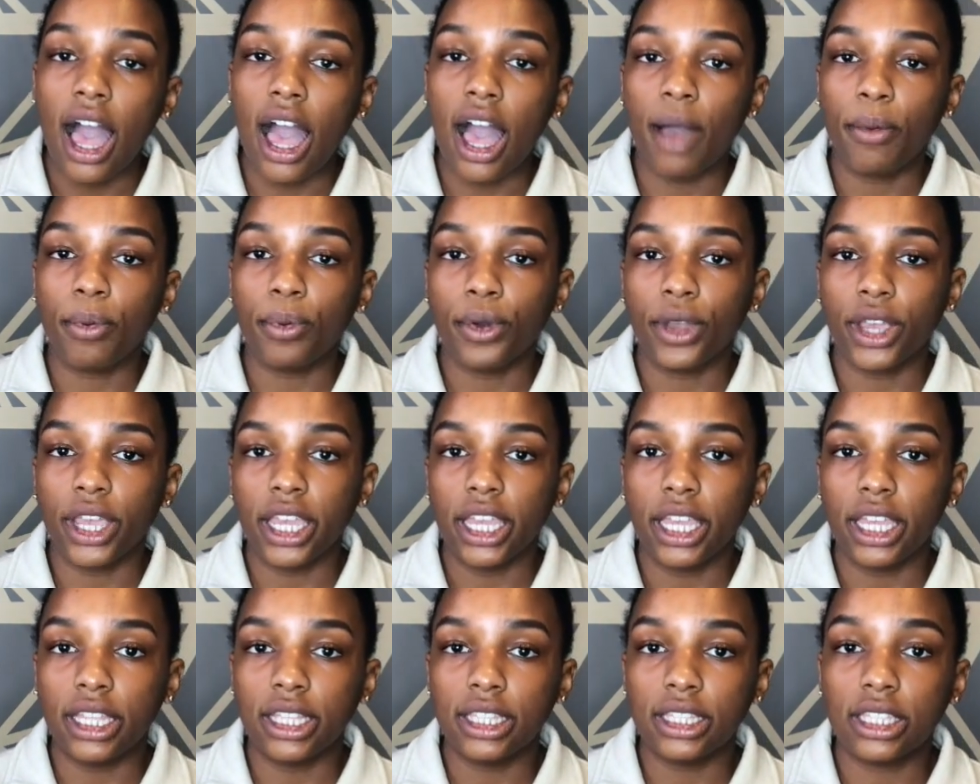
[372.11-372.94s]
I
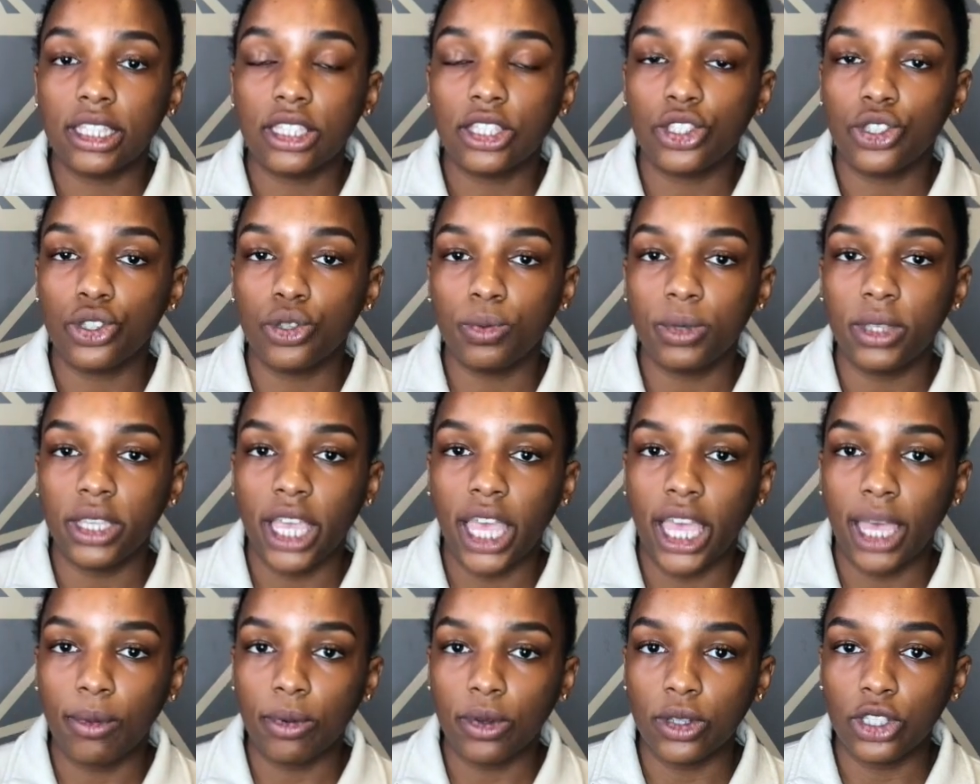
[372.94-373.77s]
prayed to
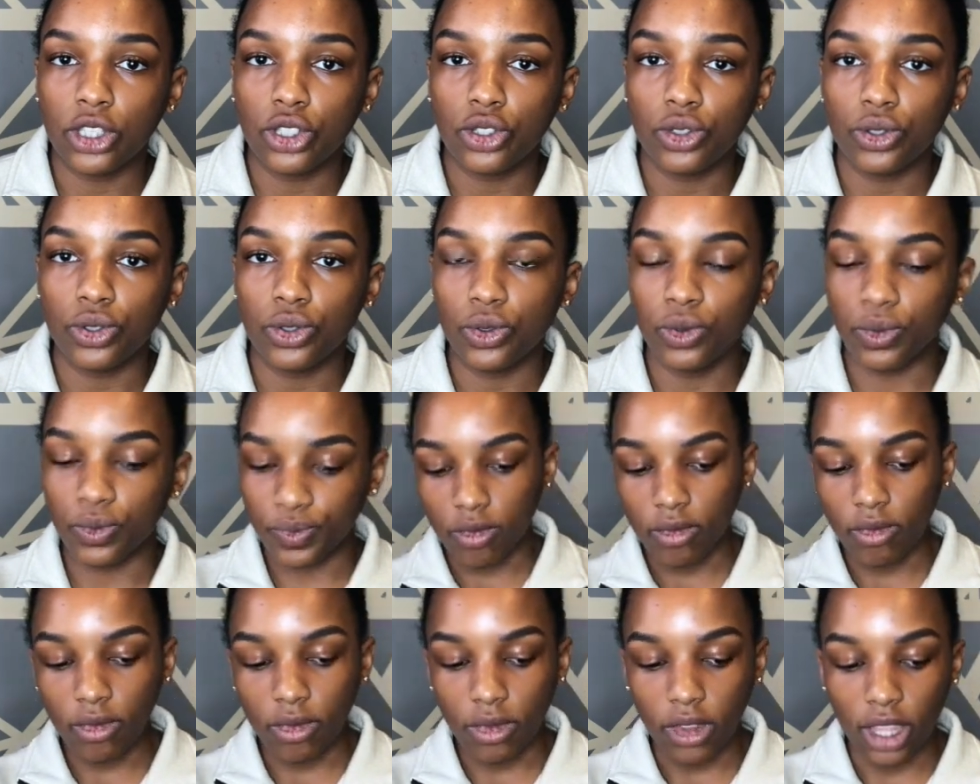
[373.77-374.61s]
be able to
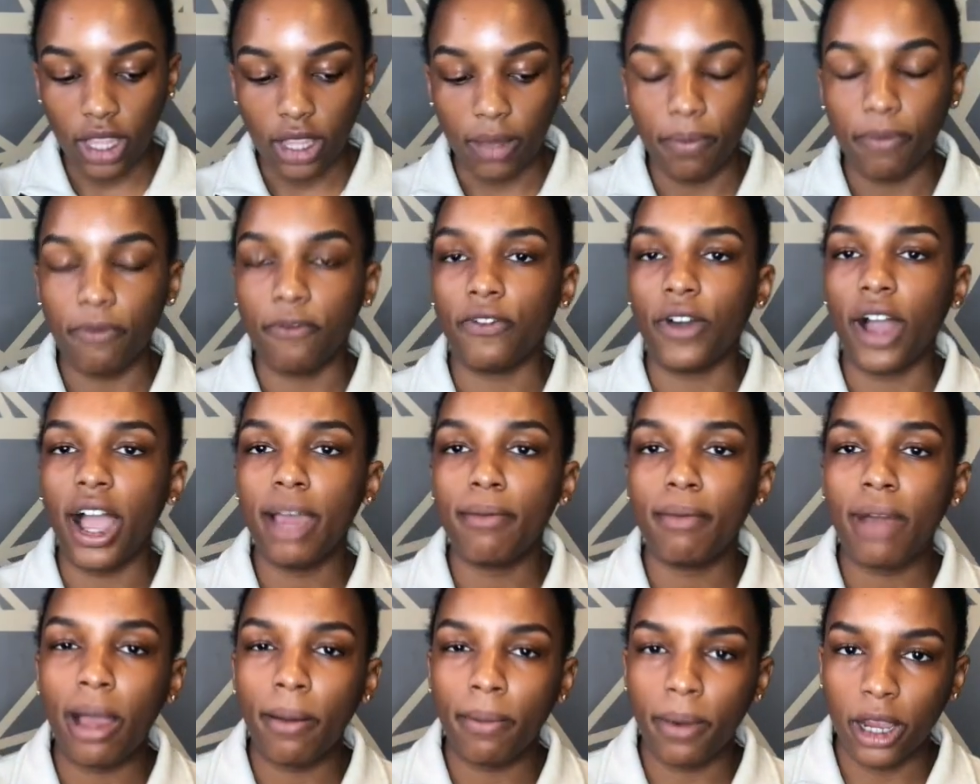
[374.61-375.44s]

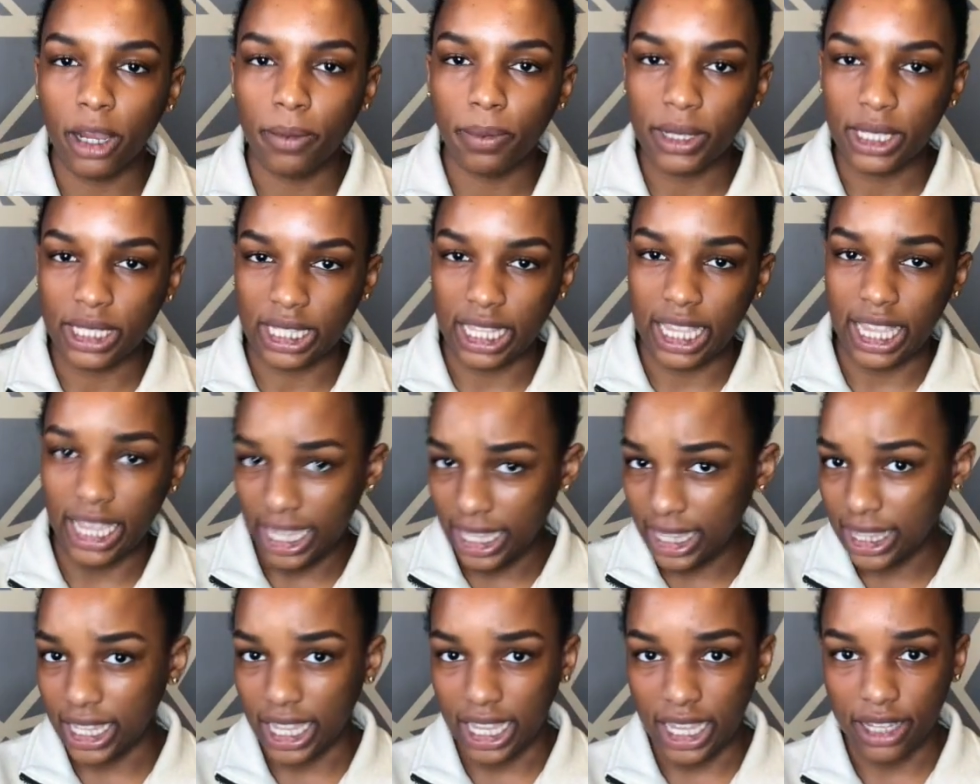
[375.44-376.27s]
find my purpose
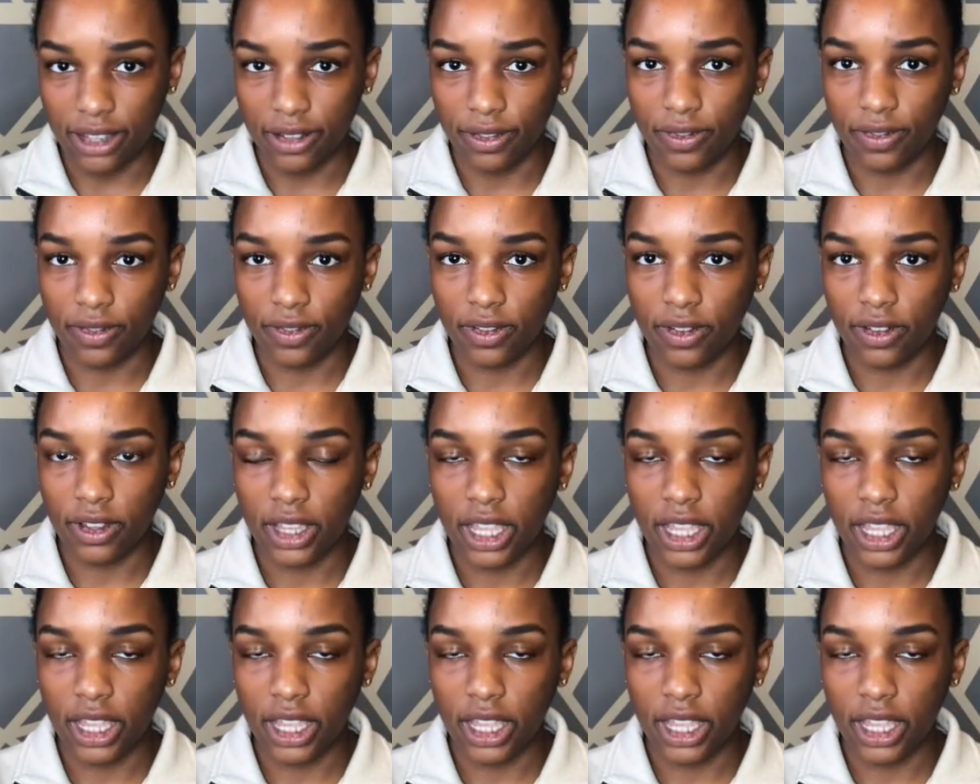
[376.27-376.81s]
in life.